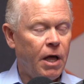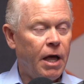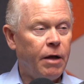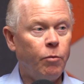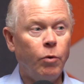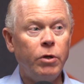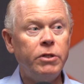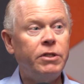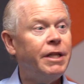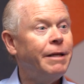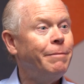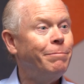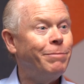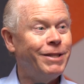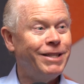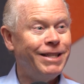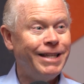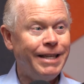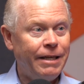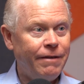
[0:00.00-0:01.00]
And once they
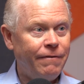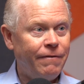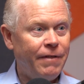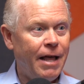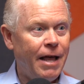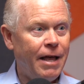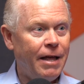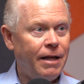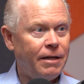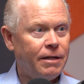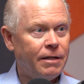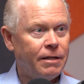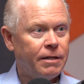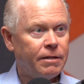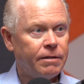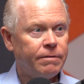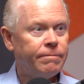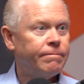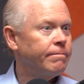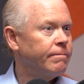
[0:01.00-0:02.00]
believe that,
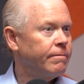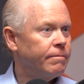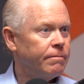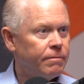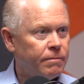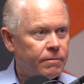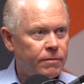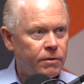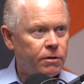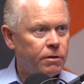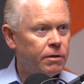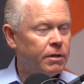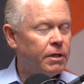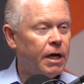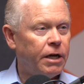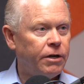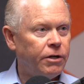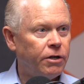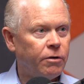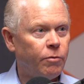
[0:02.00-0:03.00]

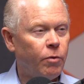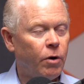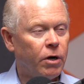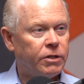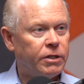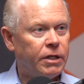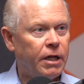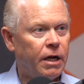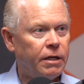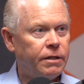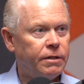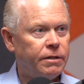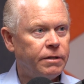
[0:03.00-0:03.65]
your work's done.